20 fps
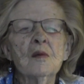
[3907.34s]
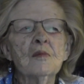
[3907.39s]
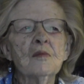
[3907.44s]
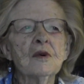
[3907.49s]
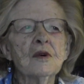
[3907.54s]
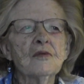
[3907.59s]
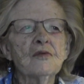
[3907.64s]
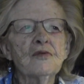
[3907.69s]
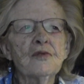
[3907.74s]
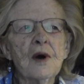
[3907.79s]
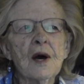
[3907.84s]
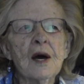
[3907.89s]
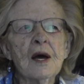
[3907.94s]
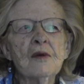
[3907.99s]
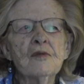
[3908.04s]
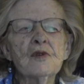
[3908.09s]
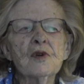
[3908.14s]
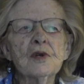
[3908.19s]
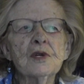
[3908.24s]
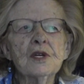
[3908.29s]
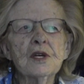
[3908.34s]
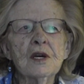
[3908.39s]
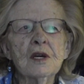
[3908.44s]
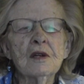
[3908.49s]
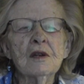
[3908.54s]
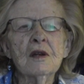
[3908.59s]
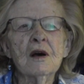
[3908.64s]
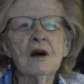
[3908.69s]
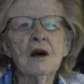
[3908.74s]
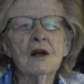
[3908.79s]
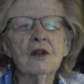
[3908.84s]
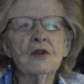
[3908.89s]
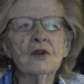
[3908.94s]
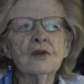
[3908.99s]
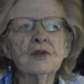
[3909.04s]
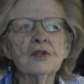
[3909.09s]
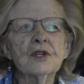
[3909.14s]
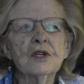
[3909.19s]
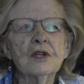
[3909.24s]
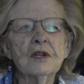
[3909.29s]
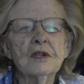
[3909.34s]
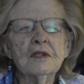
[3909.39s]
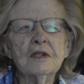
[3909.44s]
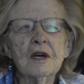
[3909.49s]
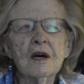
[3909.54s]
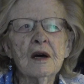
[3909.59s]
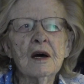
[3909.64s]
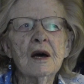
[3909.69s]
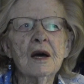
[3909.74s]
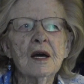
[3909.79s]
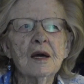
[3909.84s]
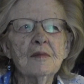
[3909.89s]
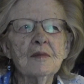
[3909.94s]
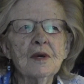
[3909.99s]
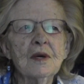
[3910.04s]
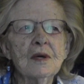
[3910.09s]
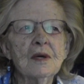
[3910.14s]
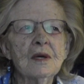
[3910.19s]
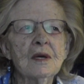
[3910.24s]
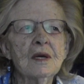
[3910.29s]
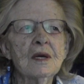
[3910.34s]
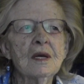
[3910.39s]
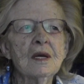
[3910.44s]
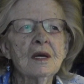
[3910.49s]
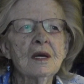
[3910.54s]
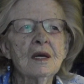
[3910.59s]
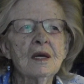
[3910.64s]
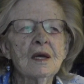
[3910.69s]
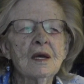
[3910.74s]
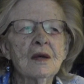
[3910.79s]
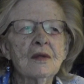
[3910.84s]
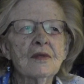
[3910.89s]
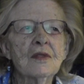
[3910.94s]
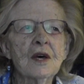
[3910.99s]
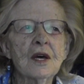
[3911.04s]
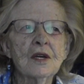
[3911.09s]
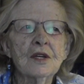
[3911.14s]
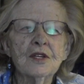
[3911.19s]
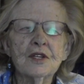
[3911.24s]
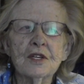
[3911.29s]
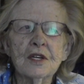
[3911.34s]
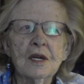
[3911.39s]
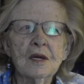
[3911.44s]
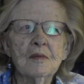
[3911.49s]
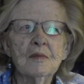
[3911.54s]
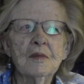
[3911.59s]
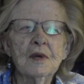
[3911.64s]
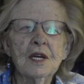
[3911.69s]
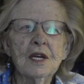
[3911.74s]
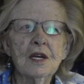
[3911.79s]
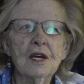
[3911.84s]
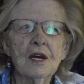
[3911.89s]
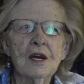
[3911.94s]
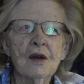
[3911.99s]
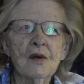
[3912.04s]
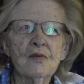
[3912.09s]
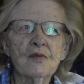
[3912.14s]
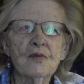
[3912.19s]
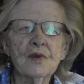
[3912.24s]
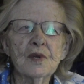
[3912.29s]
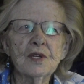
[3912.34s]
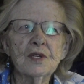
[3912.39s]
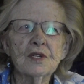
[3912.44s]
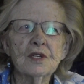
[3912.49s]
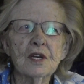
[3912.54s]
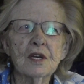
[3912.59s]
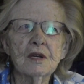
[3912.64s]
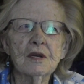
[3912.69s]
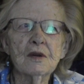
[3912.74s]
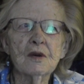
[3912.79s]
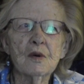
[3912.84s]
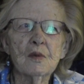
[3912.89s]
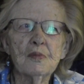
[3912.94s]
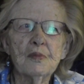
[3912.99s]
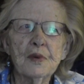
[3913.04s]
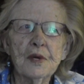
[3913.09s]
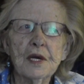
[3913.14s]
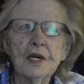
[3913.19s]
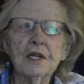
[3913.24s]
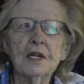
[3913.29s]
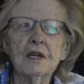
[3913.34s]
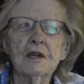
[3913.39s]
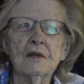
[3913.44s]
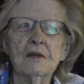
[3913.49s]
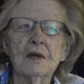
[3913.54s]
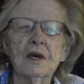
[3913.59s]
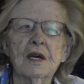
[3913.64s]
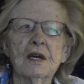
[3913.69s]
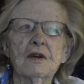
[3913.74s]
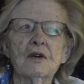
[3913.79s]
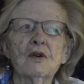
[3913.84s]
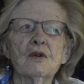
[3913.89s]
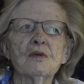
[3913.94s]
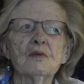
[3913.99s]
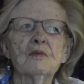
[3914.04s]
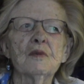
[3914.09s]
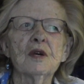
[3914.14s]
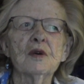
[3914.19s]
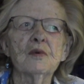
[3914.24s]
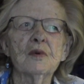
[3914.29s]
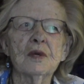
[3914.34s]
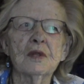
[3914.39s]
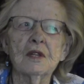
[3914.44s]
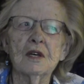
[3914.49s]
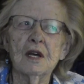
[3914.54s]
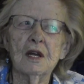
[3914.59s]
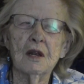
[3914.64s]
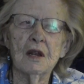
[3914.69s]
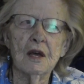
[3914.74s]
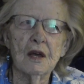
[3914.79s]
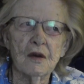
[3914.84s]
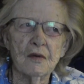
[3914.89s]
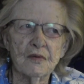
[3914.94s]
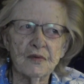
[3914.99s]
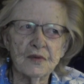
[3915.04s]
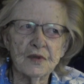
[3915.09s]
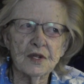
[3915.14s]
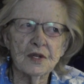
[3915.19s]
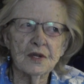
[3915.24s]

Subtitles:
But $5 or $10 at a time, they sent me every single penny they owed me when they left.